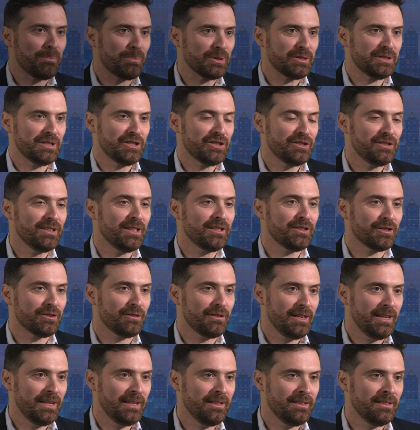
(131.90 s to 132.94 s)
position that
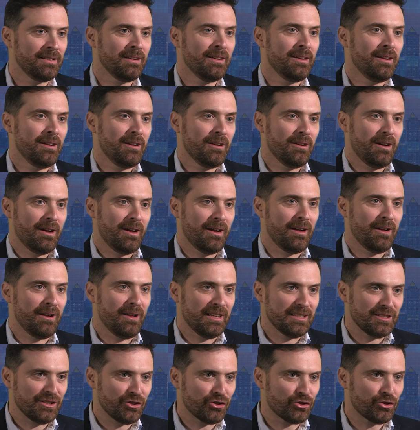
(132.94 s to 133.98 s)
they're in
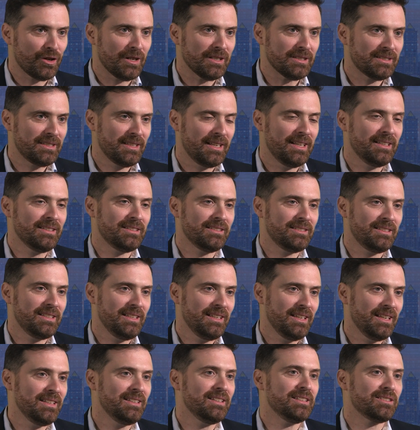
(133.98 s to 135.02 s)
as a trusted
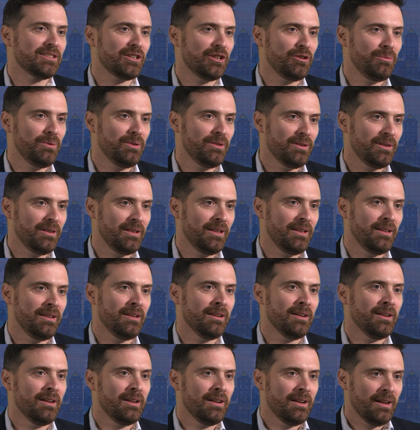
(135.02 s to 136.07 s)
entity in this community,